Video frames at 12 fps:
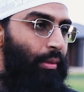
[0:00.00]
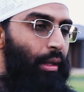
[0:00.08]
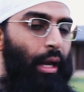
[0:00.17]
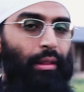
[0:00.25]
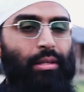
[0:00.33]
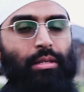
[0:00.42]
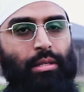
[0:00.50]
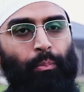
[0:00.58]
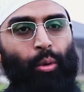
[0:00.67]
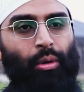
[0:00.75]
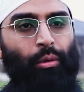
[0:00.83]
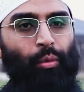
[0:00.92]
And this is
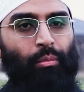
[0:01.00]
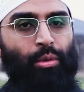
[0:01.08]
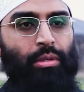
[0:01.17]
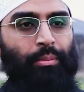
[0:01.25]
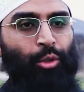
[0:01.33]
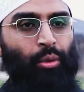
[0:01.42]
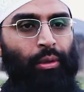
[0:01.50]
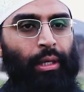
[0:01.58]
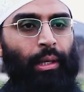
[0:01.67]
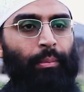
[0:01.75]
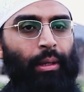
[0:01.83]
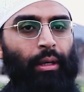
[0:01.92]
important, where Muslims should
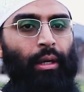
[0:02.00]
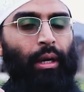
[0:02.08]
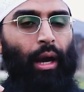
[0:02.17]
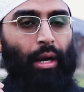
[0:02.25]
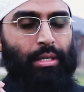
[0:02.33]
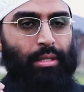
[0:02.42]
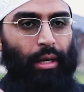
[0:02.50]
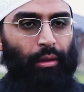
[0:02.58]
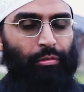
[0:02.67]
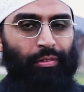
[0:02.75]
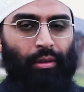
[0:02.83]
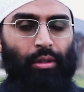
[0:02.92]
really be standing
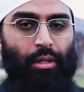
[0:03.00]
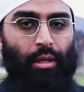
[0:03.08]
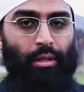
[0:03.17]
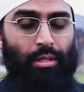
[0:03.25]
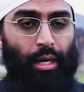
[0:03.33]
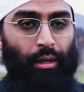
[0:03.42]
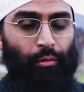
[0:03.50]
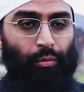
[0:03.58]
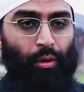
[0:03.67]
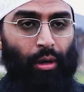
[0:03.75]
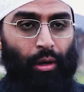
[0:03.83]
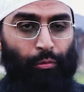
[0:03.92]

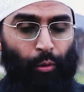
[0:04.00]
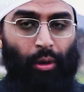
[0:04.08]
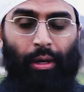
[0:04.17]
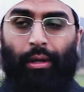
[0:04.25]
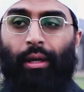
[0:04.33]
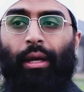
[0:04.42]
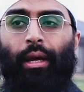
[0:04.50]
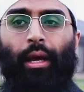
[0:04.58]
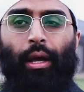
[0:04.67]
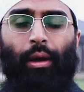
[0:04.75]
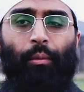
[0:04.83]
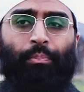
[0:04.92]
for it.
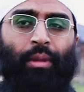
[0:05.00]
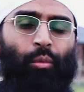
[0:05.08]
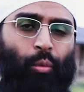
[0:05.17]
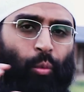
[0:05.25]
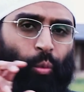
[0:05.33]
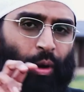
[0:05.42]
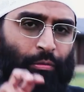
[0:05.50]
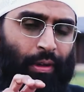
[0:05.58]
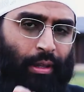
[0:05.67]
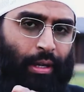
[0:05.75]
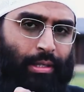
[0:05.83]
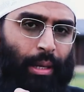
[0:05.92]
One
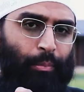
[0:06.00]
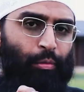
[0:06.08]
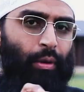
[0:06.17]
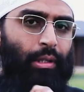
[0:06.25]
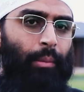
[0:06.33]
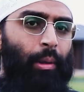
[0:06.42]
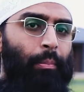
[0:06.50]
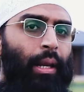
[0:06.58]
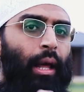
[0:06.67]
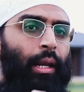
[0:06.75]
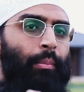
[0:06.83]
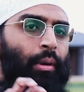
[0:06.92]
further example, for example,
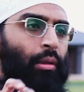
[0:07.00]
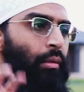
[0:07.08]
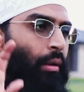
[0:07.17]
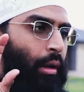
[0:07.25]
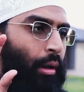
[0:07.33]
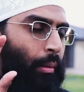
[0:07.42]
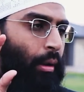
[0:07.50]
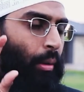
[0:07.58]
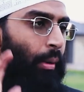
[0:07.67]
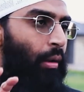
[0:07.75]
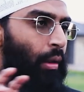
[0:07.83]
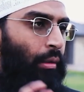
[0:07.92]
Bilal ibn
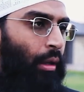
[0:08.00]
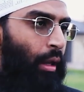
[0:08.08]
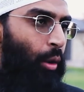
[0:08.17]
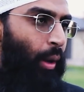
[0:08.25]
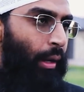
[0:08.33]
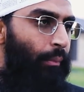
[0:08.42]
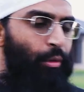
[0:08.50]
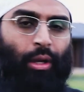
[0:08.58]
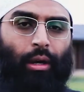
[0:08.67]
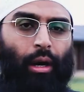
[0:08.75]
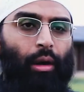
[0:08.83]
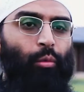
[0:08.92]
Rabah radiallahu anhu.
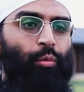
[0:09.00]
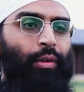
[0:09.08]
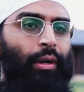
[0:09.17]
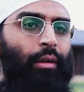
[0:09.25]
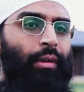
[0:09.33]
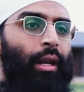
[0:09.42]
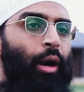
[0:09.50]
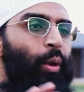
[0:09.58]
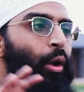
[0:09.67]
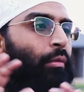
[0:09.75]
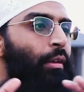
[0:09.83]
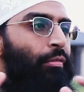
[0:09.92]
We are very well
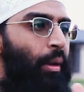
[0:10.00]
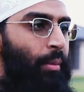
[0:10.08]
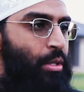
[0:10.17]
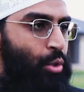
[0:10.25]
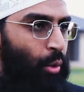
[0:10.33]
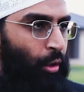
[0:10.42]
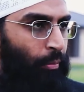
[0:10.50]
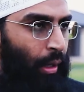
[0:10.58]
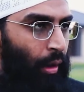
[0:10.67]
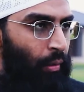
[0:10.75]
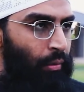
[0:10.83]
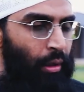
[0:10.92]
aware of the famous story of
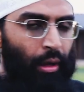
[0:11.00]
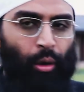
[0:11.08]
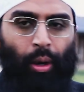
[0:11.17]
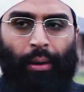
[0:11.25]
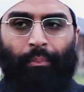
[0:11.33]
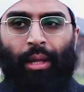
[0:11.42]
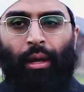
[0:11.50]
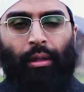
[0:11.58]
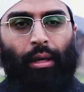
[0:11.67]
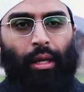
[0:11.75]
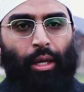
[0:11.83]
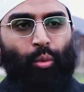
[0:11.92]
Bilal radiallahu anhu,
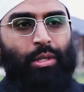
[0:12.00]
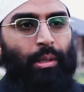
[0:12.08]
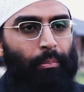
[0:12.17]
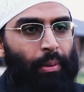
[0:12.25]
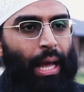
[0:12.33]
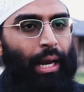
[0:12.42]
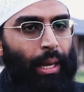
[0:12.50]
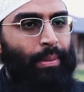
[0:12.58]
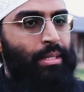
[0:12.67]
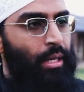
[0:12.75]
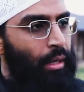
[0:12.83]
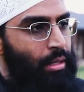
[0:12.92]
that he was a black
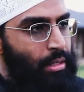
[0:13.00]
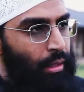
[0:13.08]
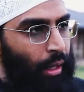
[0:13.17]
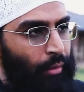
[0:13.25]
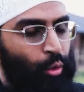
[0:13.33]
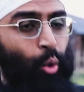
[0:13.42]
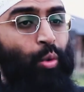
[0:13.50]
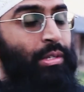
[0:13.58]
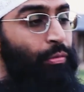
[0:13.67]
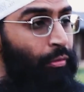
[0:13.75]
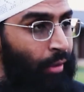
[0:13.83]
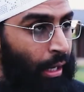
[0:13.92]
Abyssinian slave who was
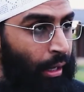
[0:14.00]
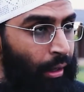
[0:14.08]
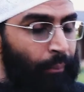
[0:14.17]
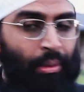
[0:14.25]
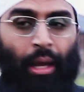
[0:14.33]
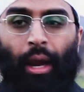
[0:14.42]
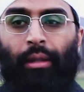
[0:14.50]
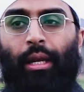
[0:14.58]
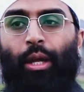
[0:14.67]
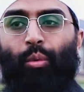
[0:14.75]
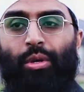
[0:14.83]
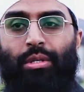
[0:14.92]
freed, and then
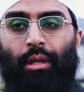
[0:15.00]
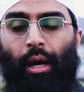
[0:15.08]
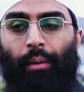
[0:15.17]
he was